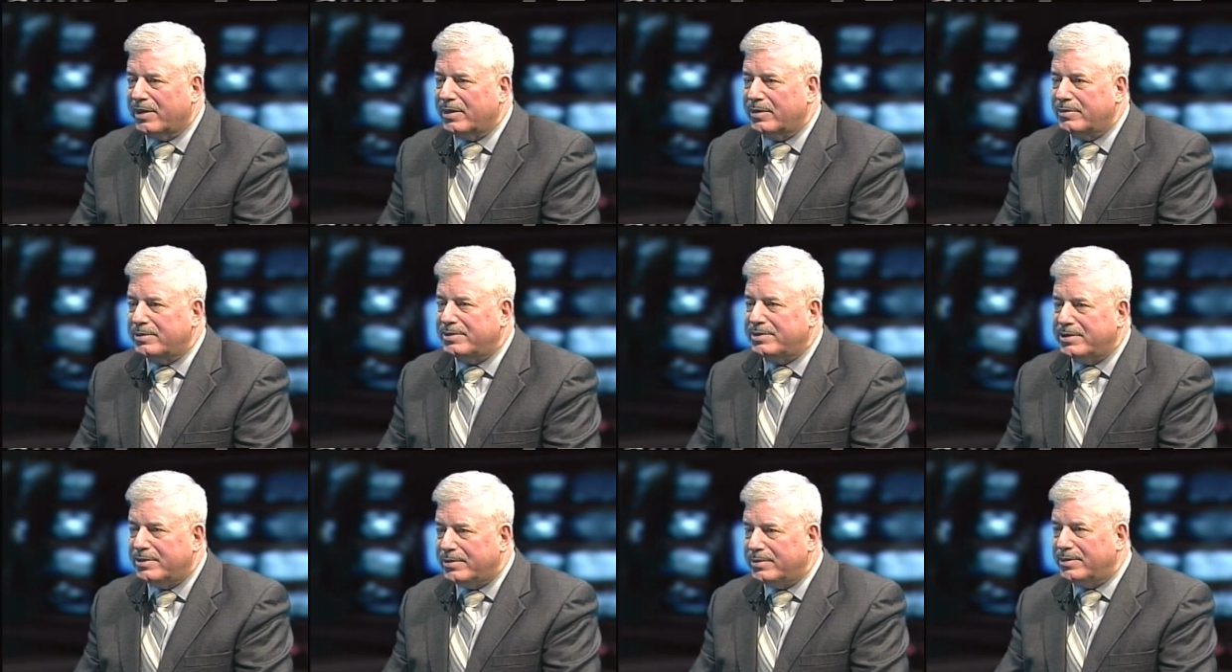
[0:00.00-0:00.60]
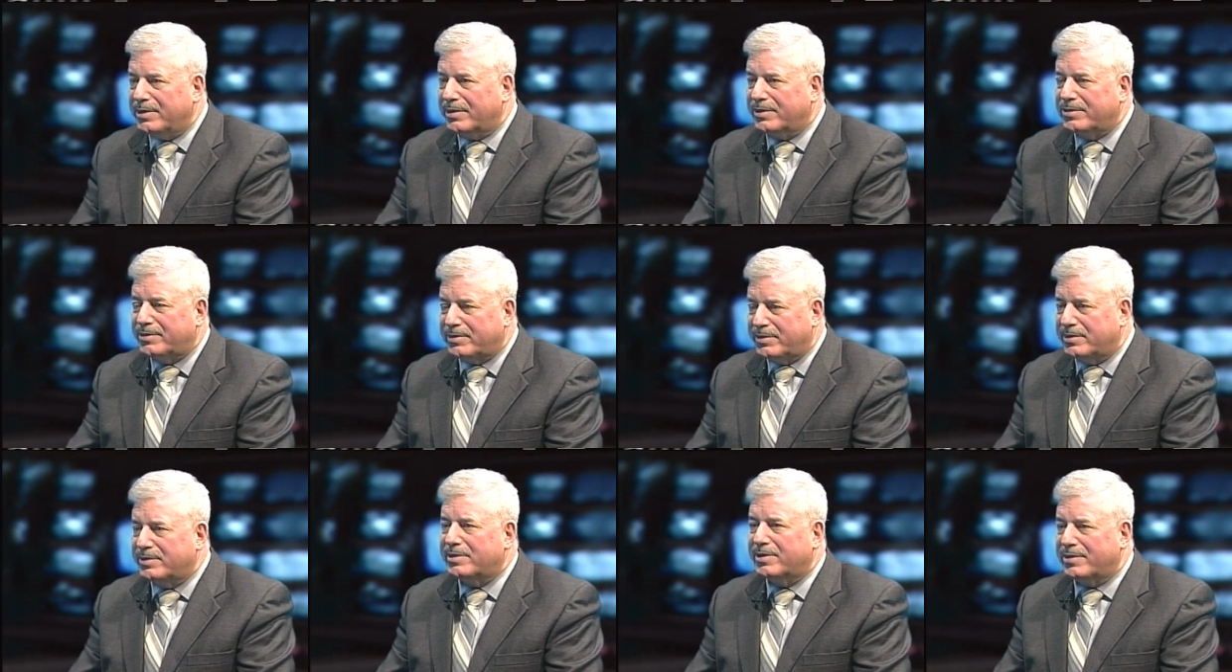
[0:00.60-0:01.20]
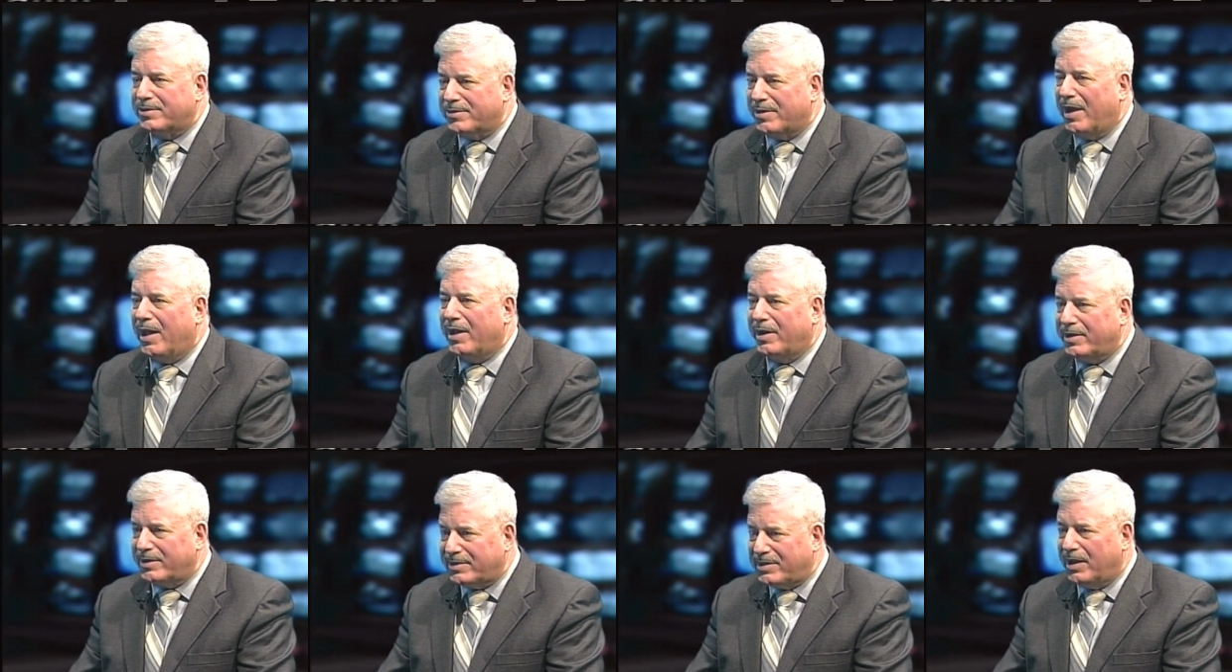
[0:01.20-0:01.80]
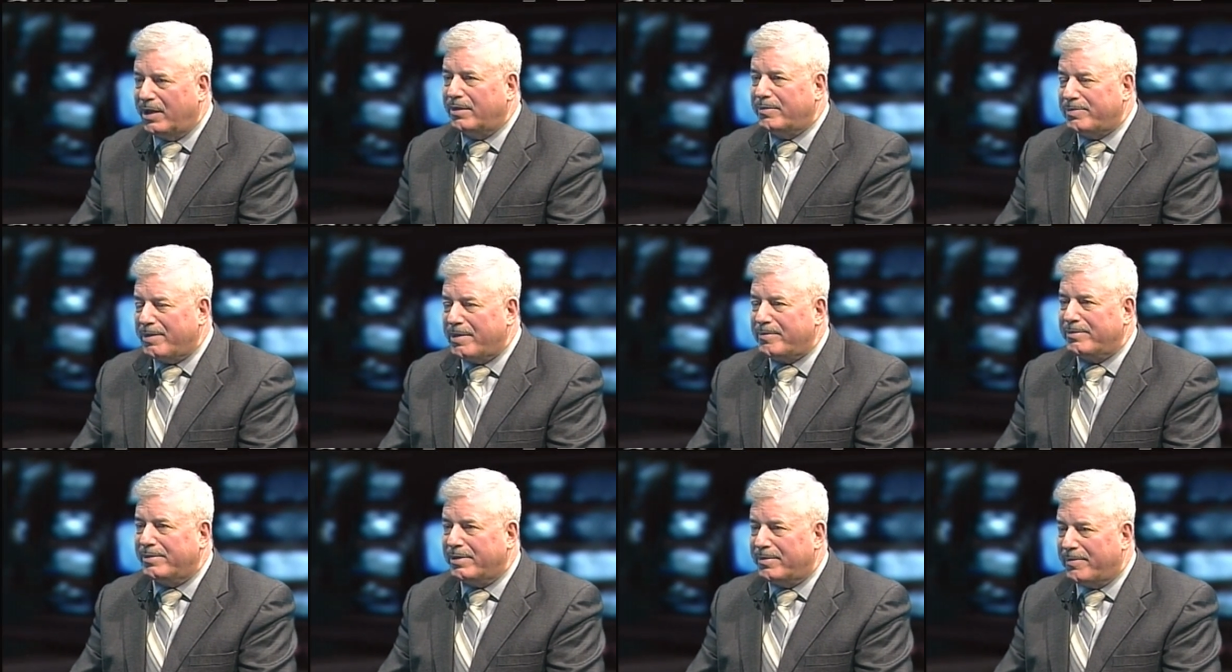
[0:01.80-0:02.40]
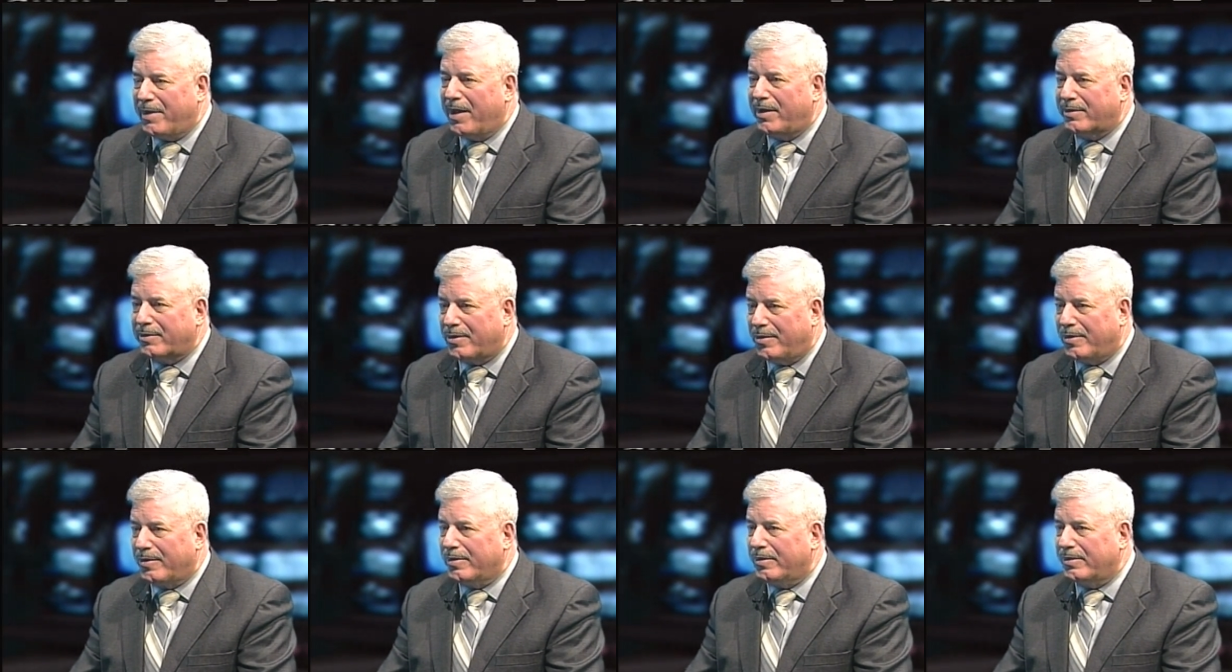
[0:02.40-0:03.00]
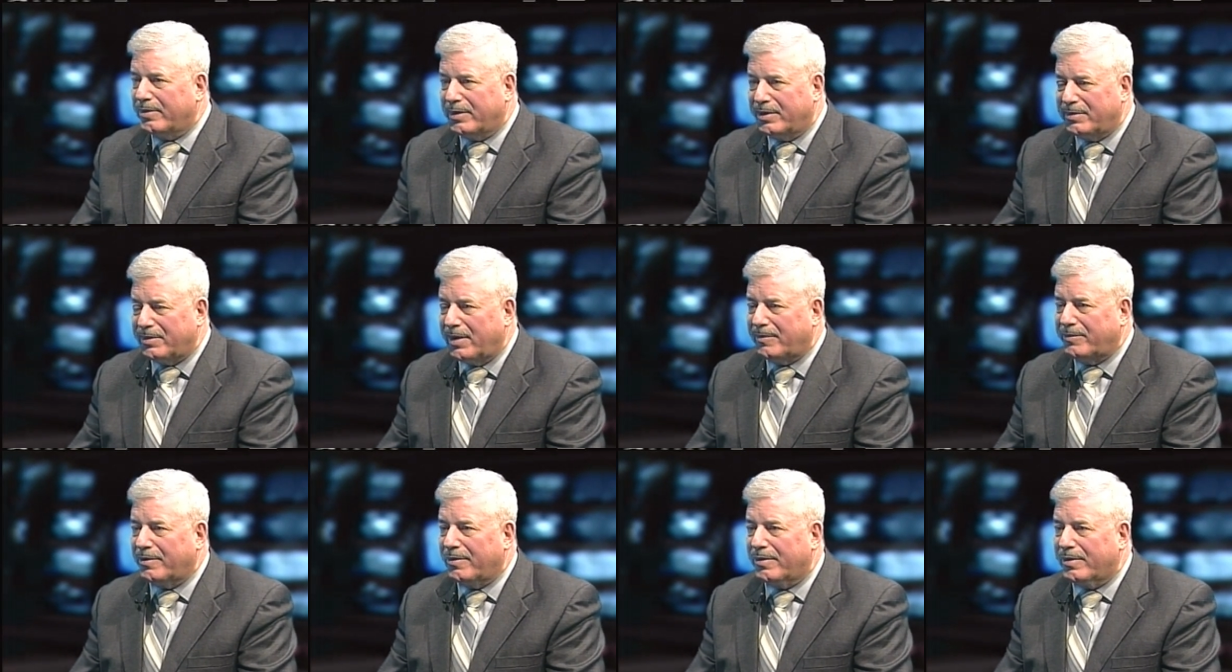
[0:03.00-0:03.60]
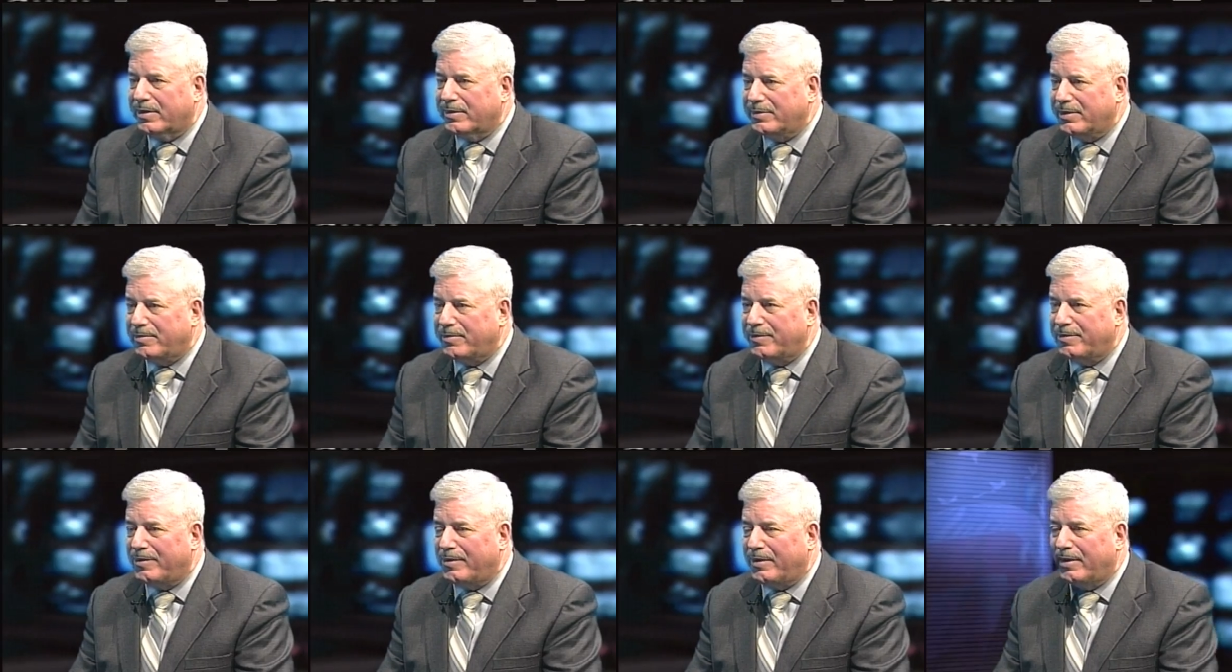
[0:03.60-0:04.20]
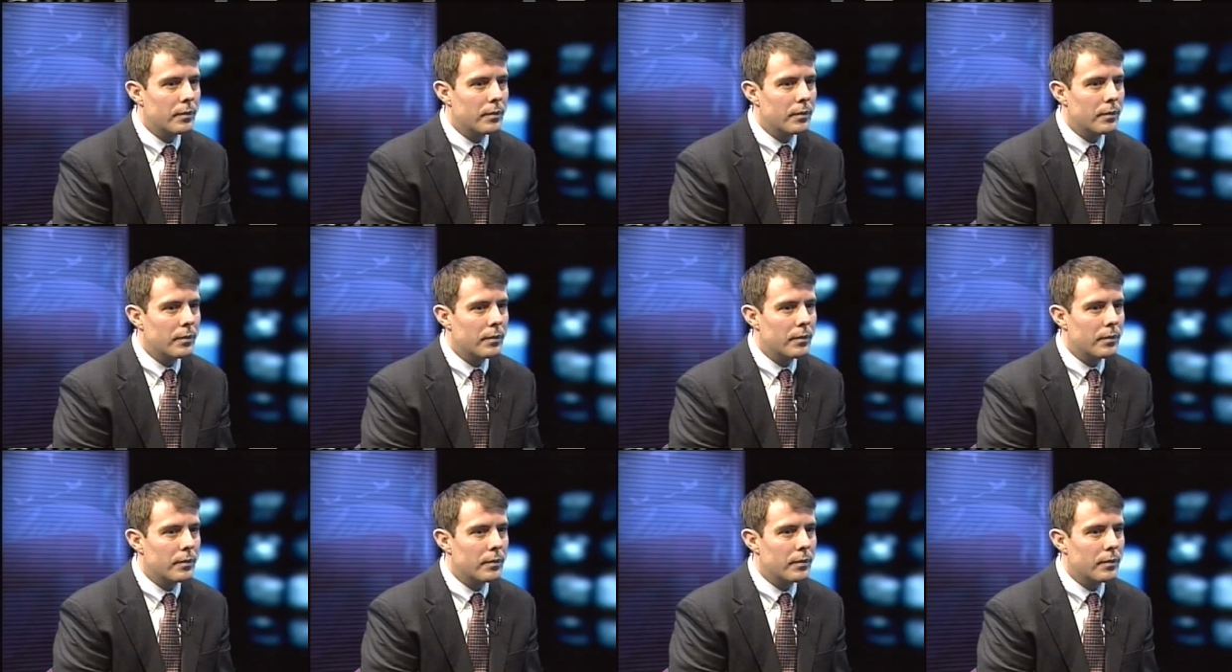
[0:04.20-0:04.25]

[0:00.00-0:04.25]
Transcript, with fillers: Louis U to try and tell people about Coro that never heard of it before?